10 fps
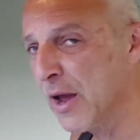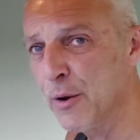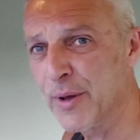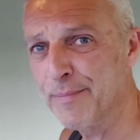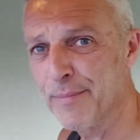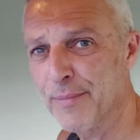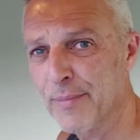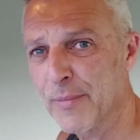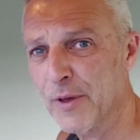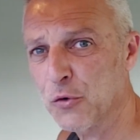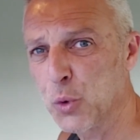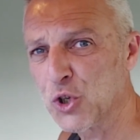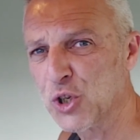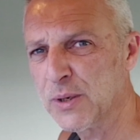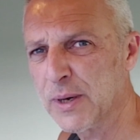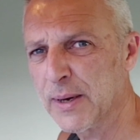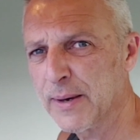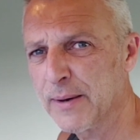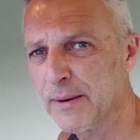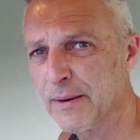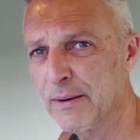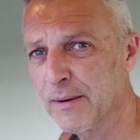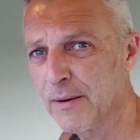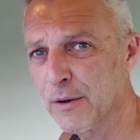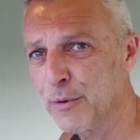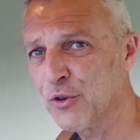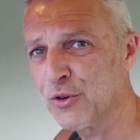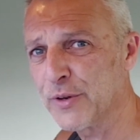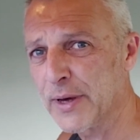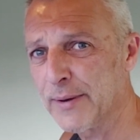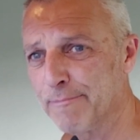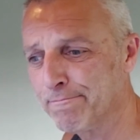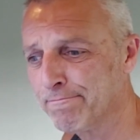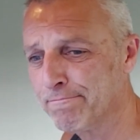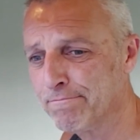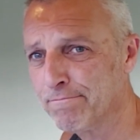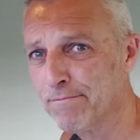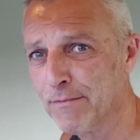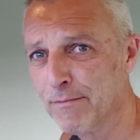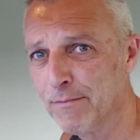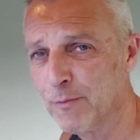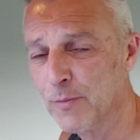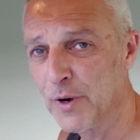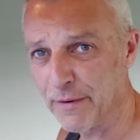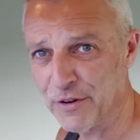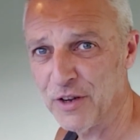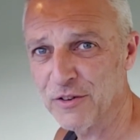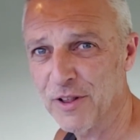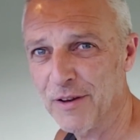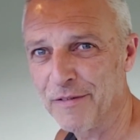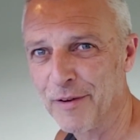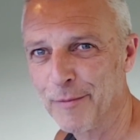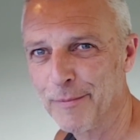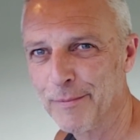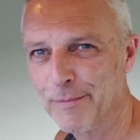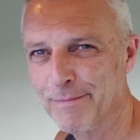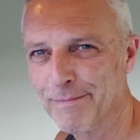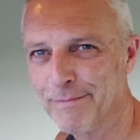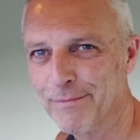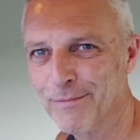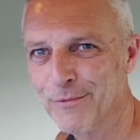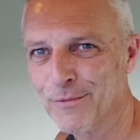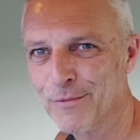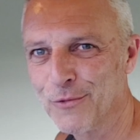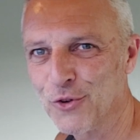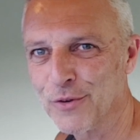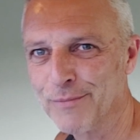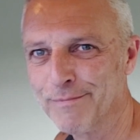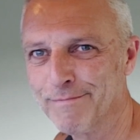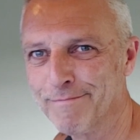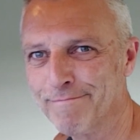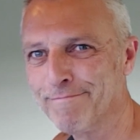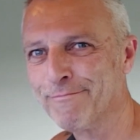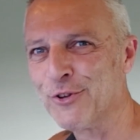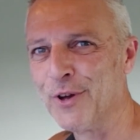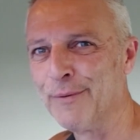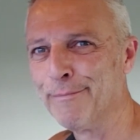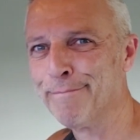Anyway, thanks for watching. Hope you enjoyed that and have a nice life. Cheers. See ya.